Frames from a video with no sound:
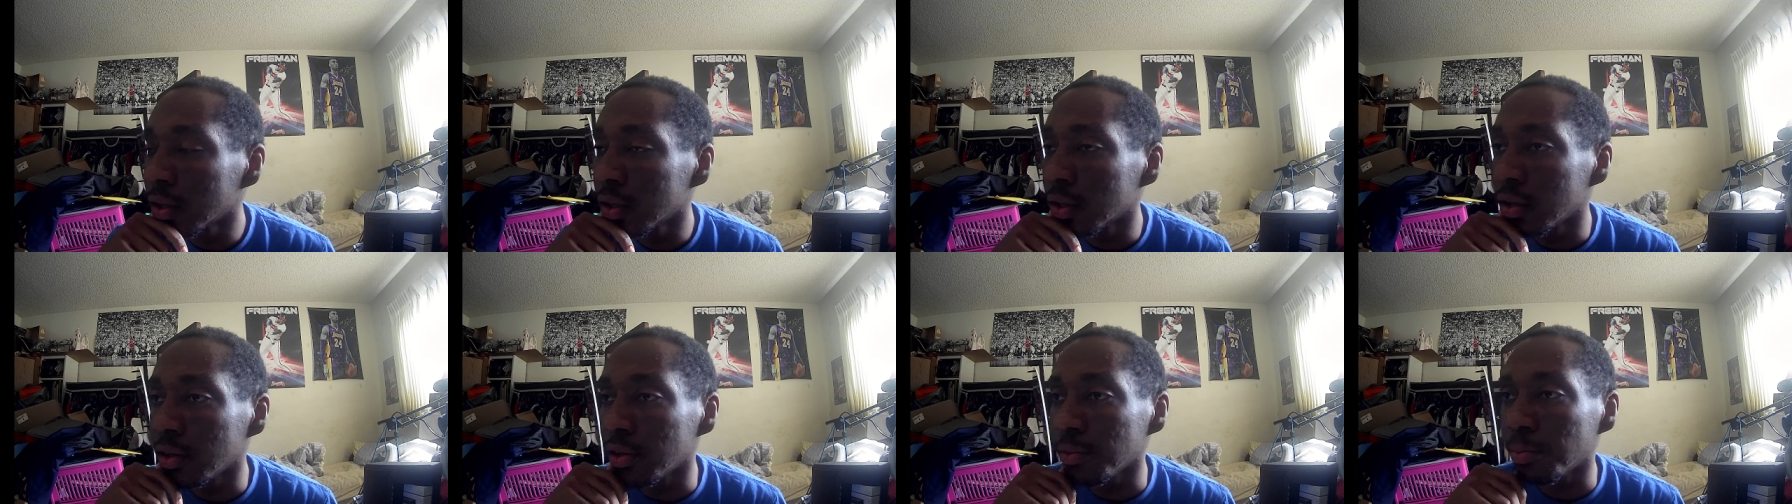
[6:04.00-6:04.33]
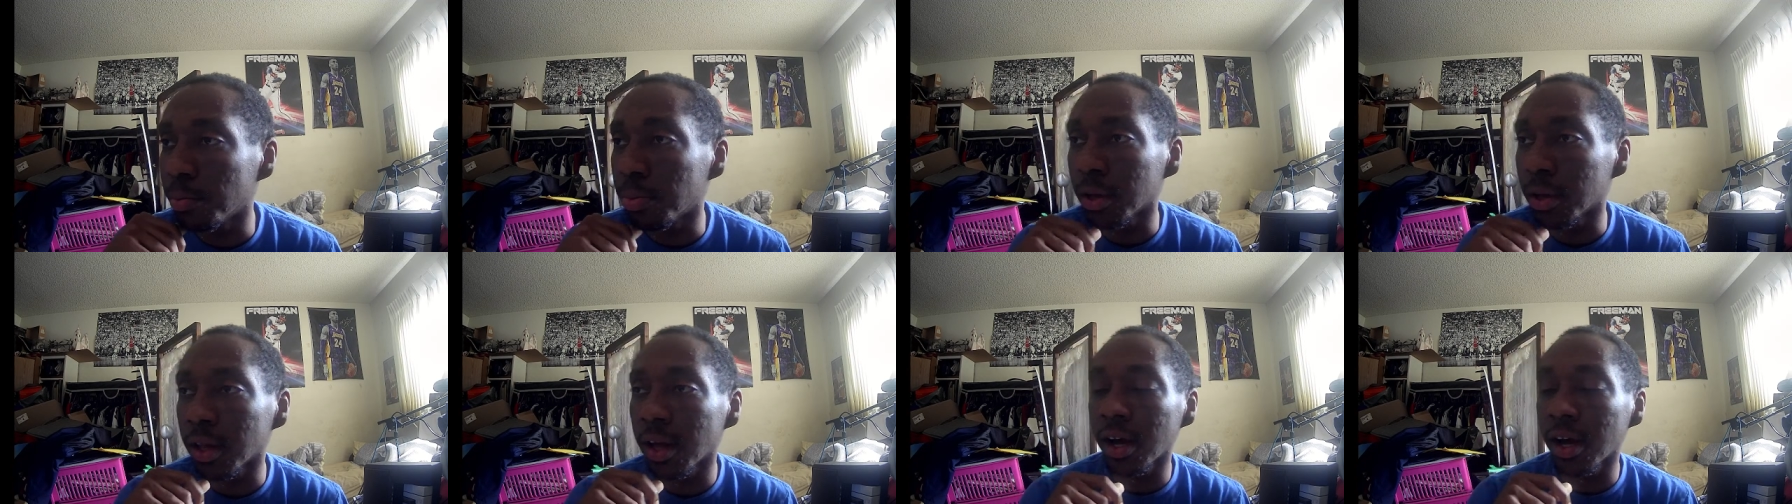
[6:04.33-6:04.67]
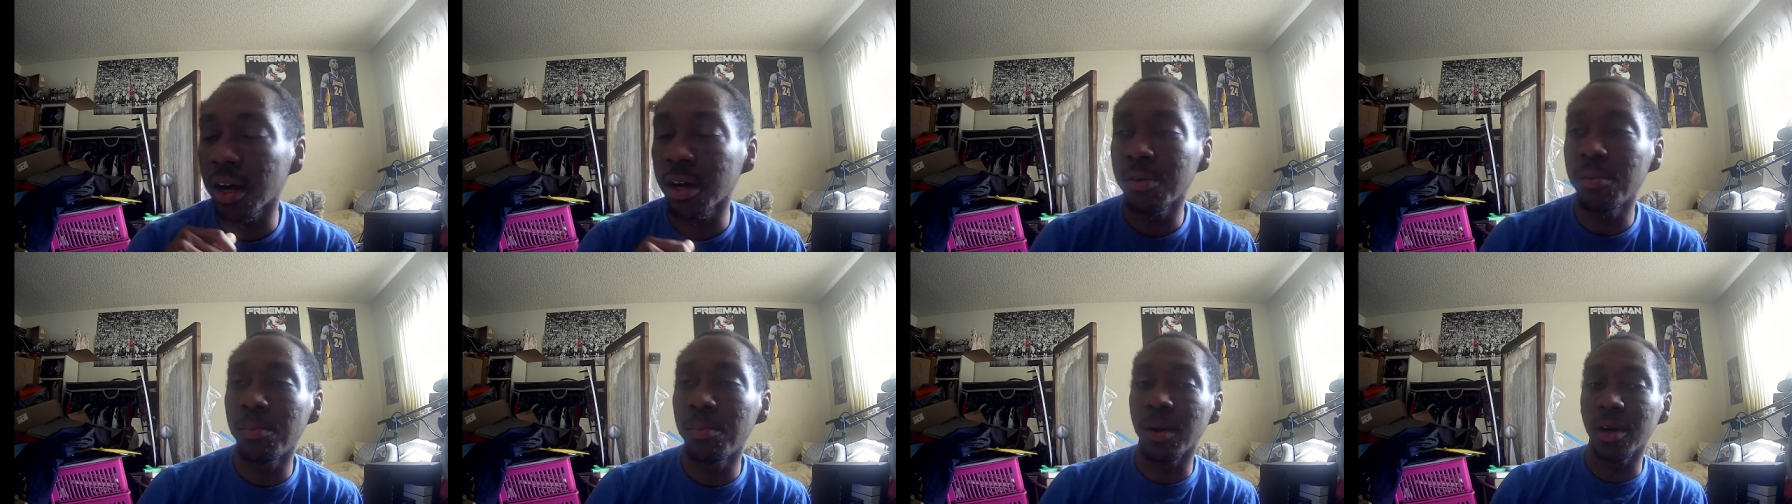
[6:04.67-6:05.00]
Good block
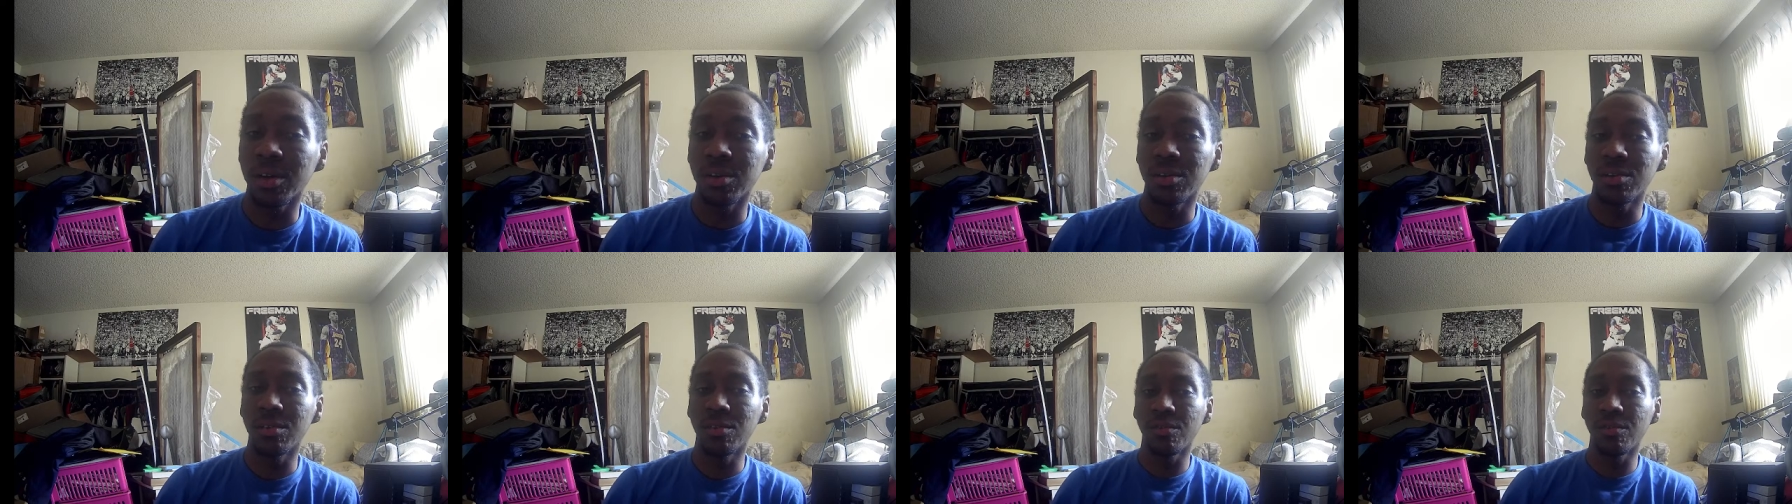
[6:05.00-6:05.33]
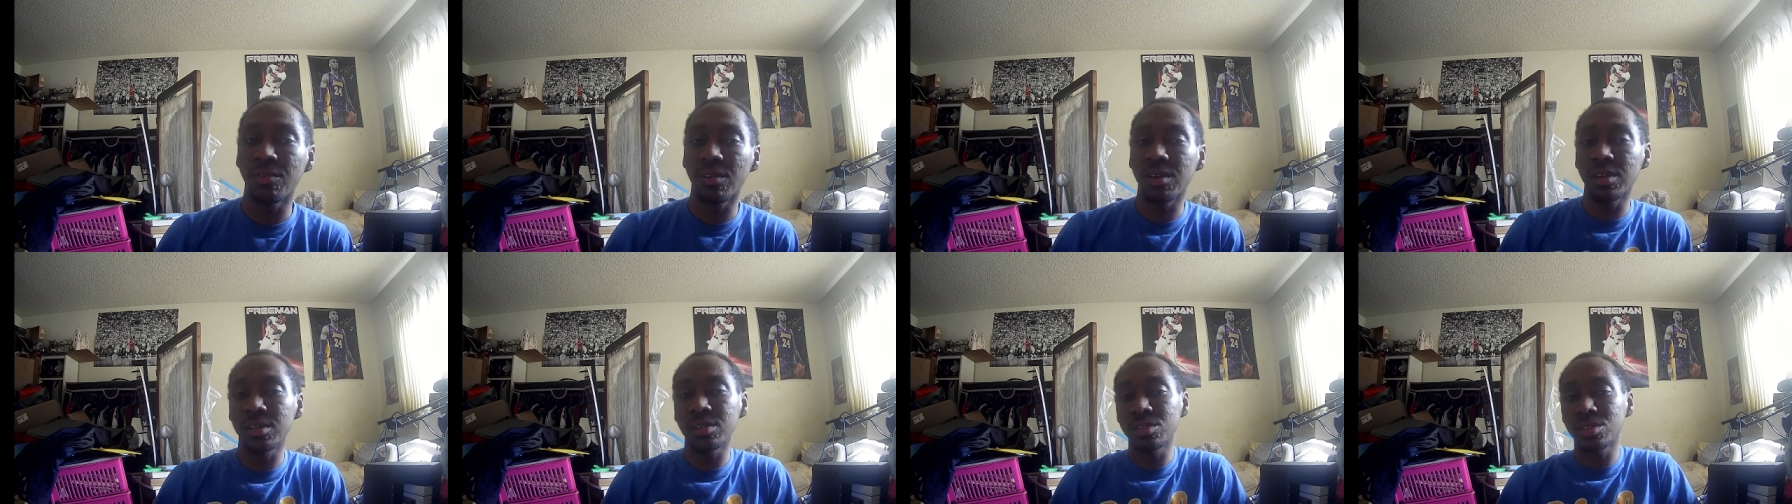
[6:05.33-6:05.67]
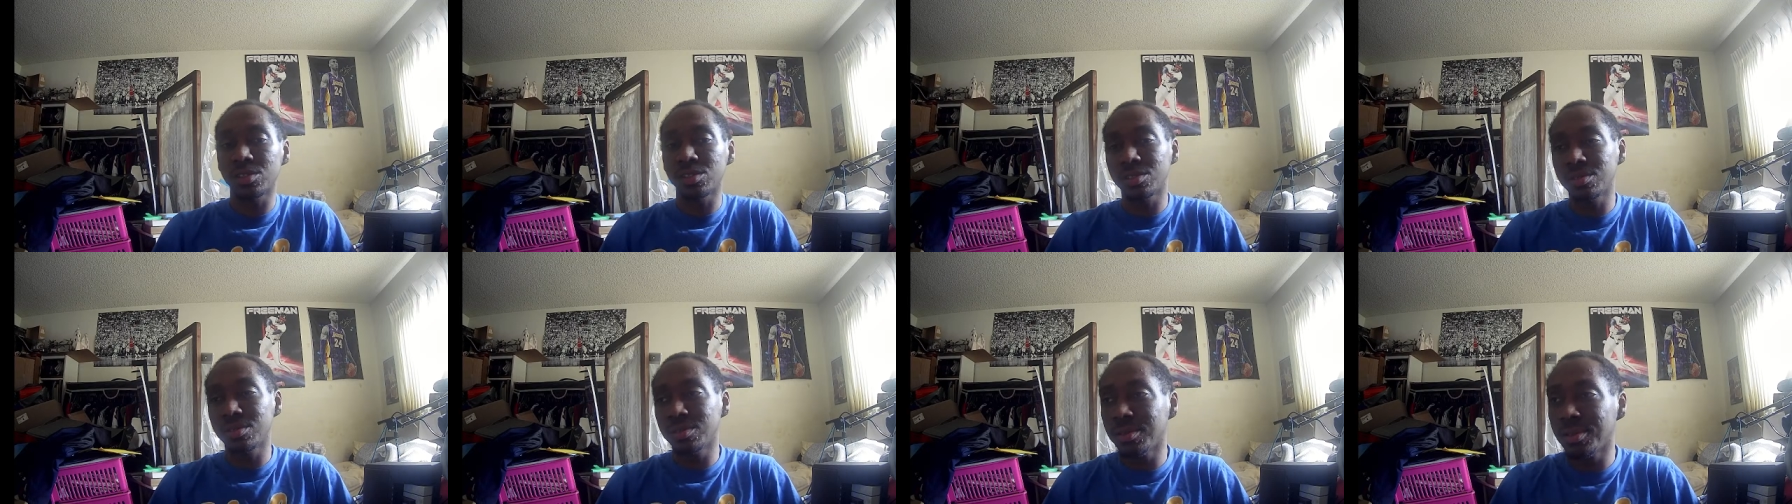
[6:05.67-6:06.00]
by the
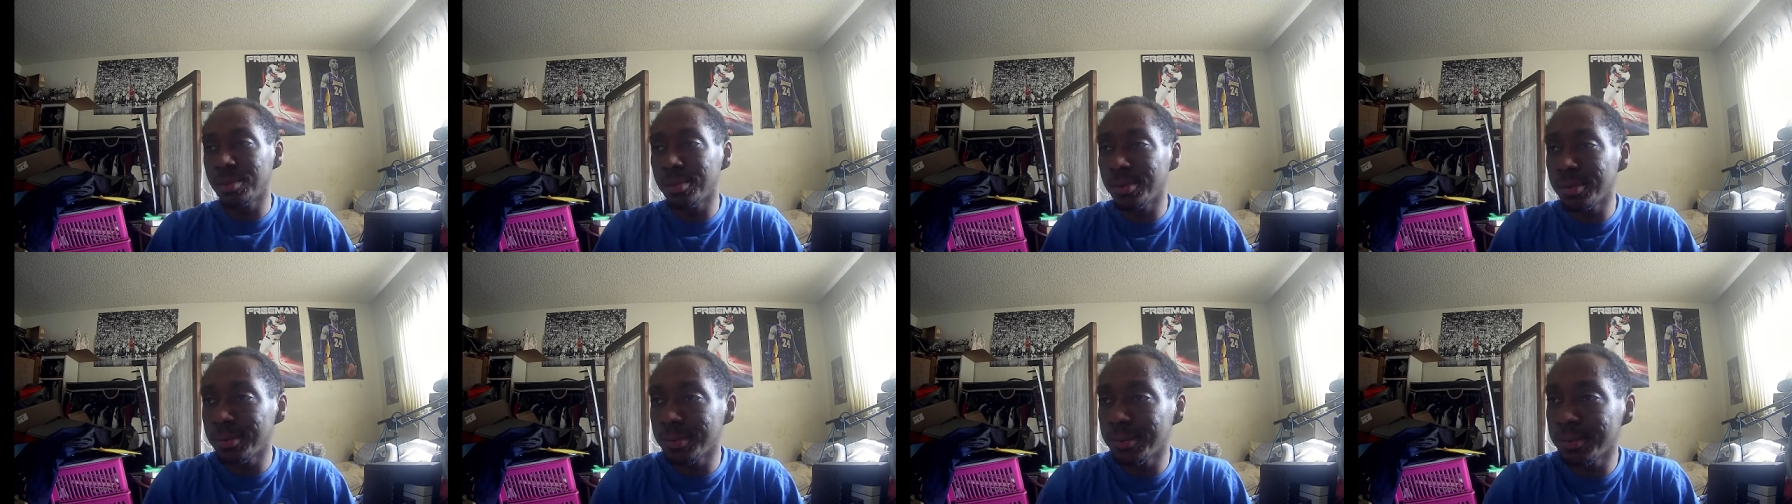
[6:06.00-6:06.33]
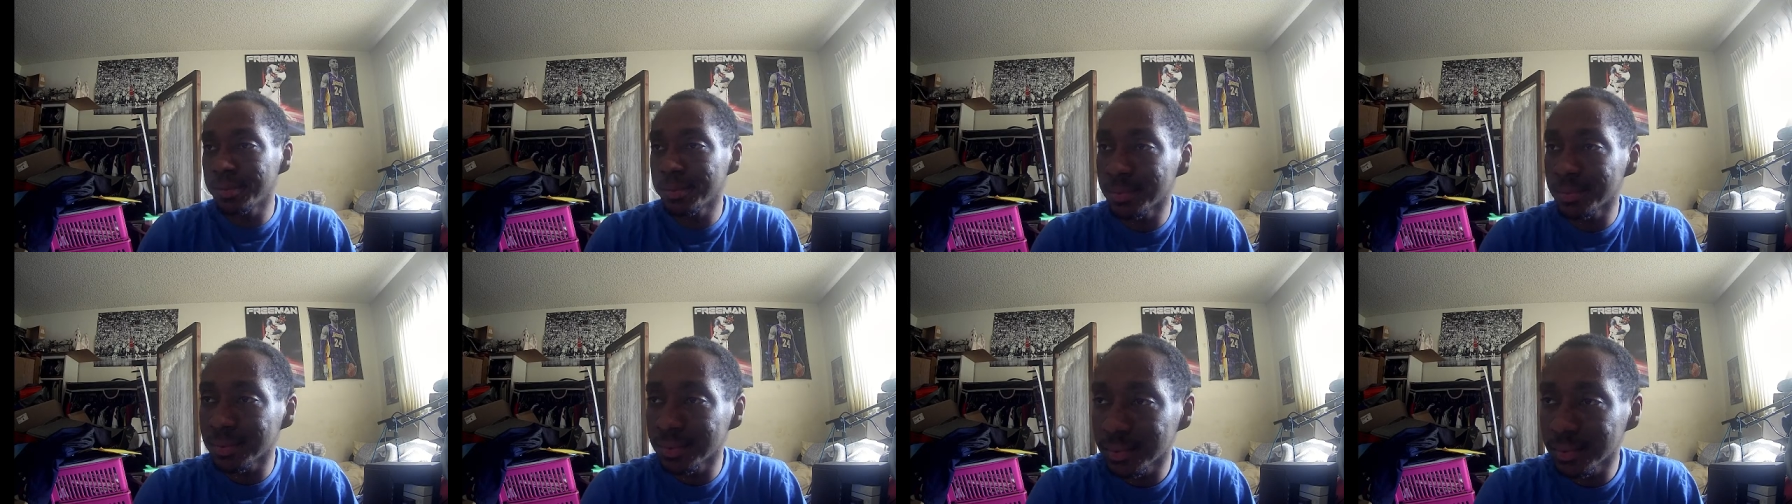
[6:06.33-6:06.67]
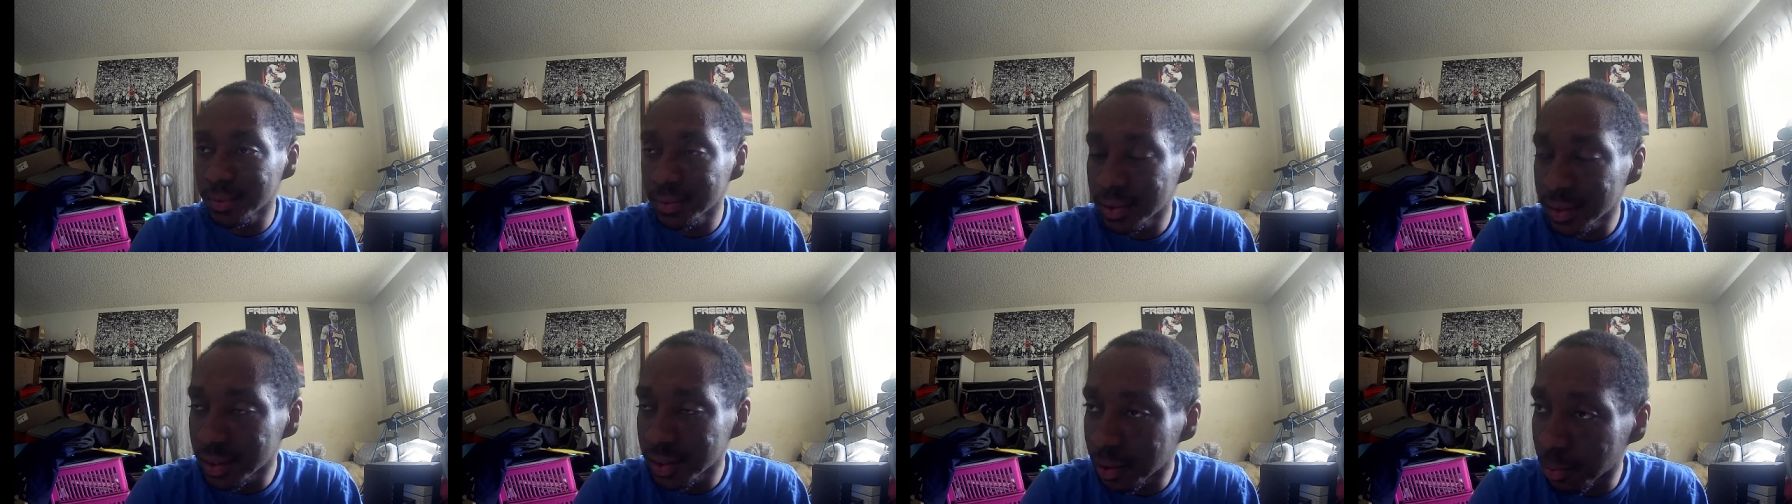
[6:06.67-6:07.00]
defense.
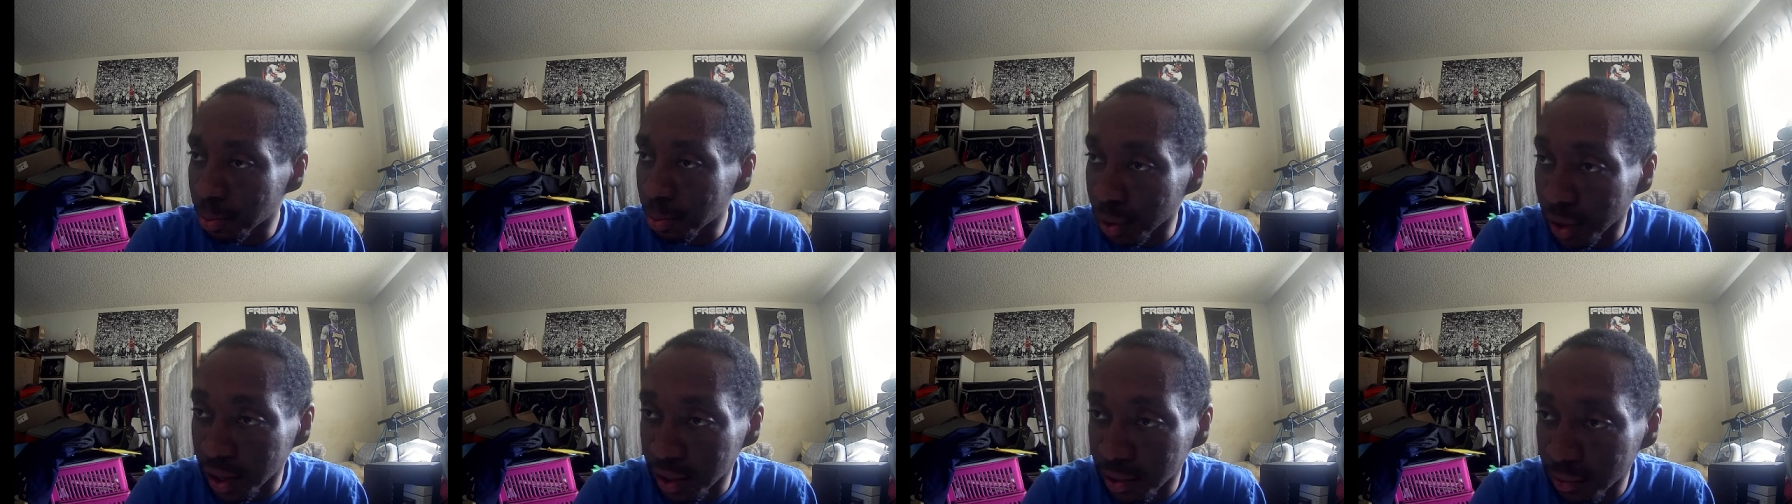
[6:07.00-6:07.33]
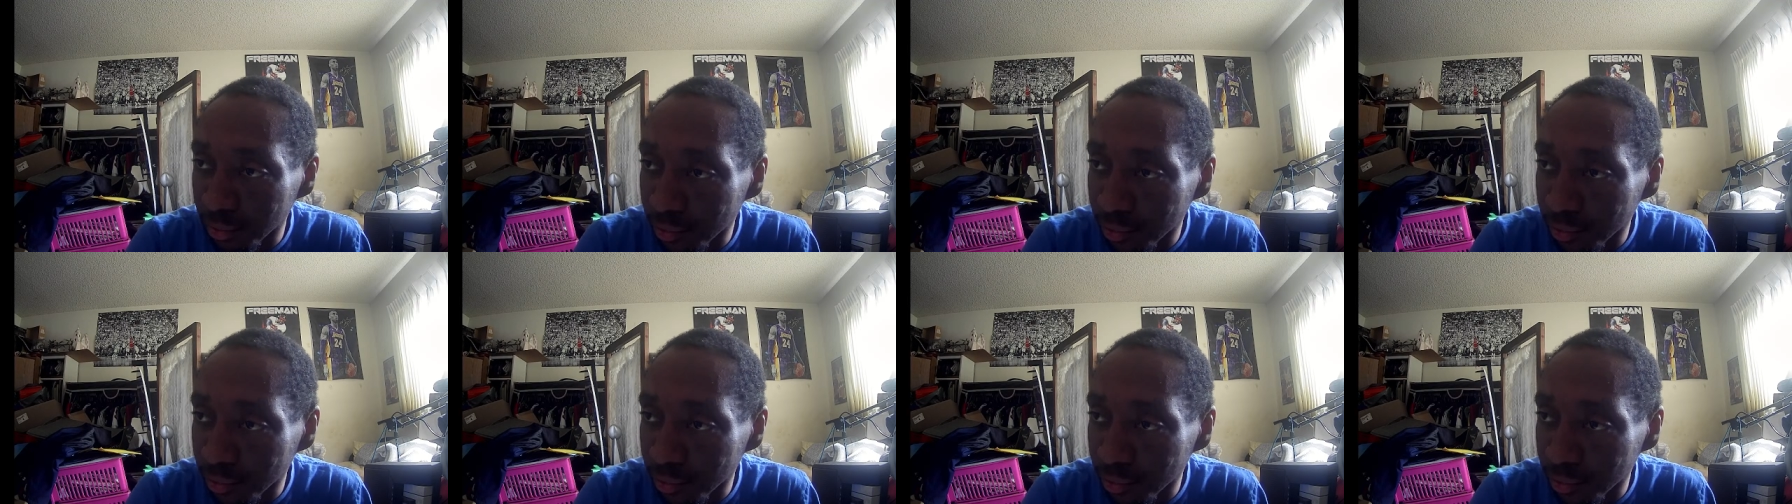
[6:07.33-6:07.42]
Playing